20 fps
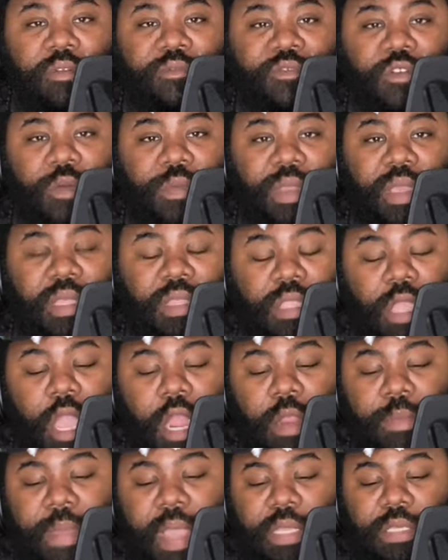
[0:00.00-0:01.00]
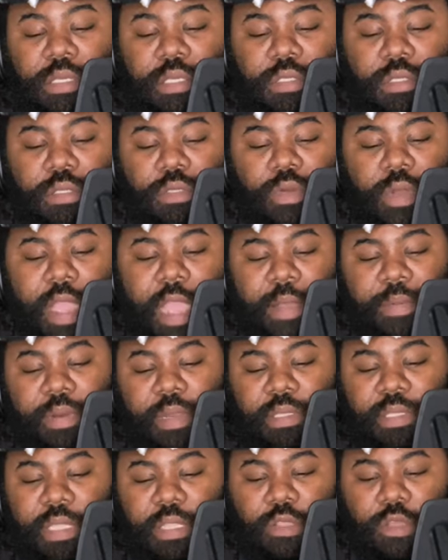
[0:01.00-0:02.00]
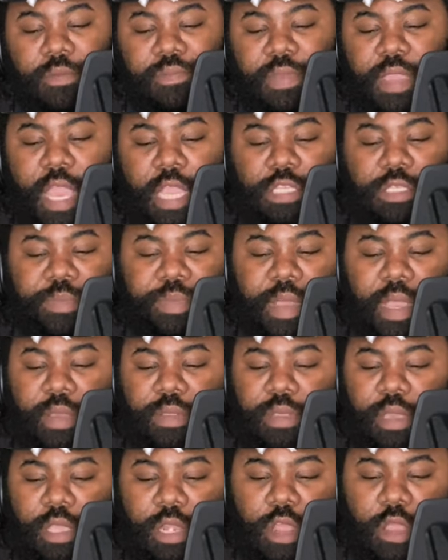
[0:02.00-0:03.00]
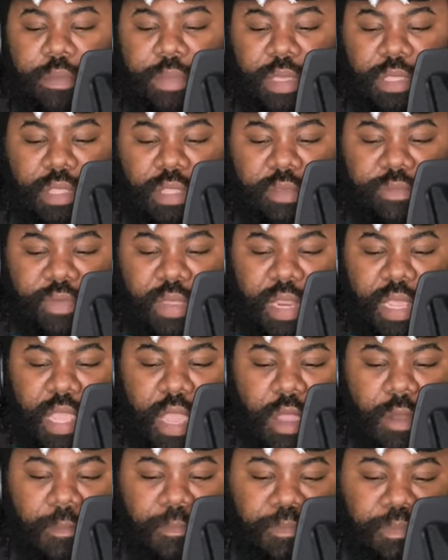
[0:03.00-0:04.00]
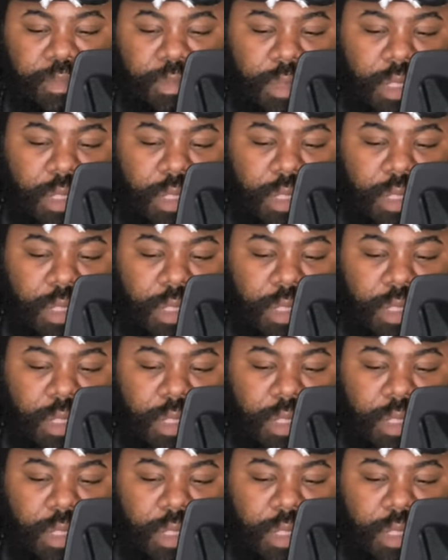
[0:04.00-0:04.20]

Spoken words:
Before we get started, make sure you subscribe, click the notification bell so you don't miss the video.